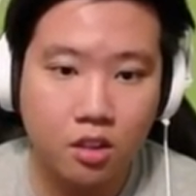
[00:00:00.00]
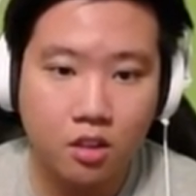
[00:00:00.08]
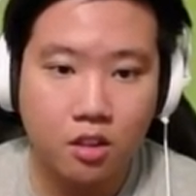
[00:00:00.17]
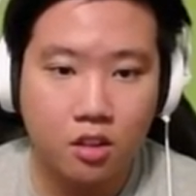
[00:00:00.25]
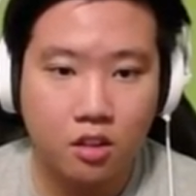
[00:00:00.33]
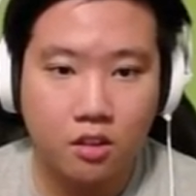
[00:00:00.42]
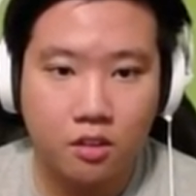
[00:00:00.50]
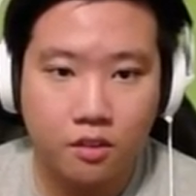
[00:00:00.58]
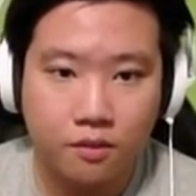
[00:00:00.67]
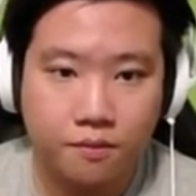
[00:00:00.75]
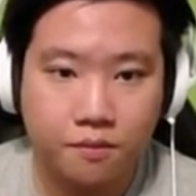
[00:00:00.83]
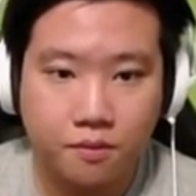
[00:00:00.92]

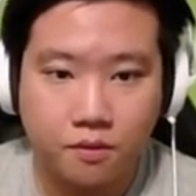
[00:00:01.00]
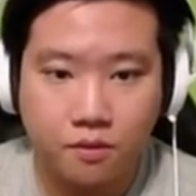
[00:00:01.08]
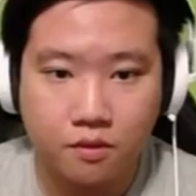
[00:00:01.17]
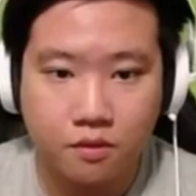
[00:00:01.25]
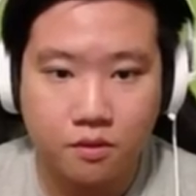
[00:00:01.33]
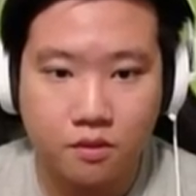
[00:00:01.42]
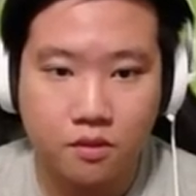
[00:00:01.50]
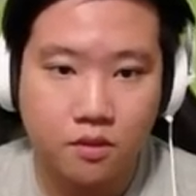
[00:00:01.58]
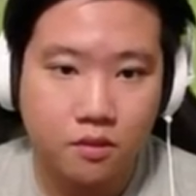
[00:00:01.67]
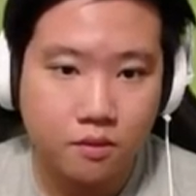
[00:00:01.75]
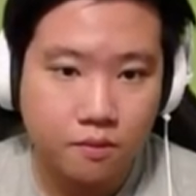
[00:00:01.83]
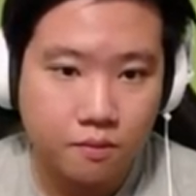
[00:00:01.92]

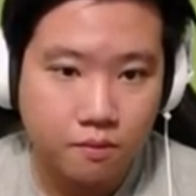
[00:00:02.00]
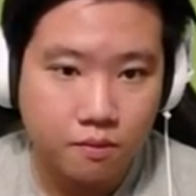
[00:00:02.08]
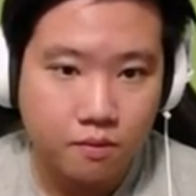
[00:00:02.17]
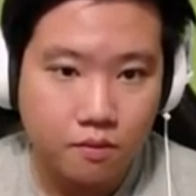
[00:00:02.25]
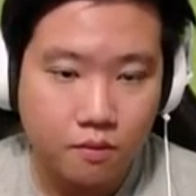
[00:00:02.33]
(silence)